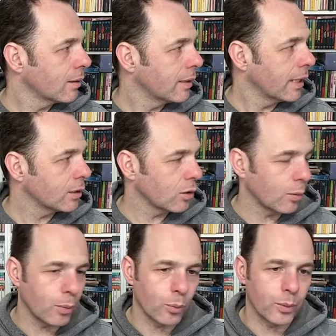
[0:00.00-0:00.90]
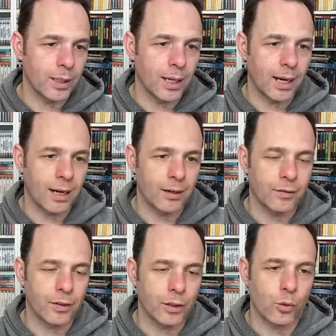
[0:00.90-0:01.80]
Next up, we
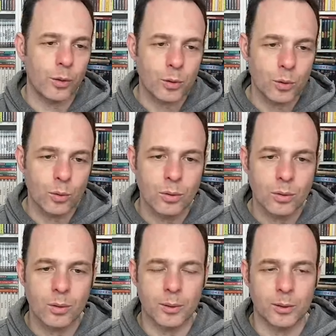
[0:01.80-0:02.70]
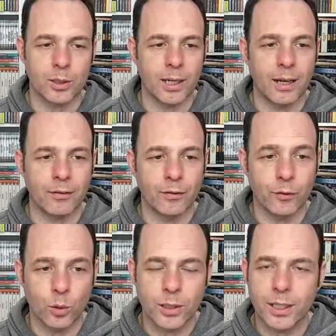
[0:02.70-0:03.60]
have Creepshow, which I have in
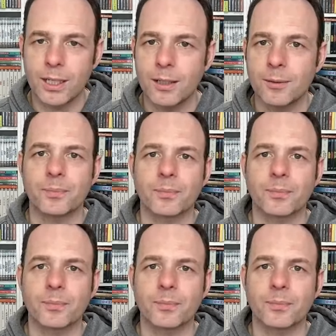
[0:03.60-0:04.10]
4K.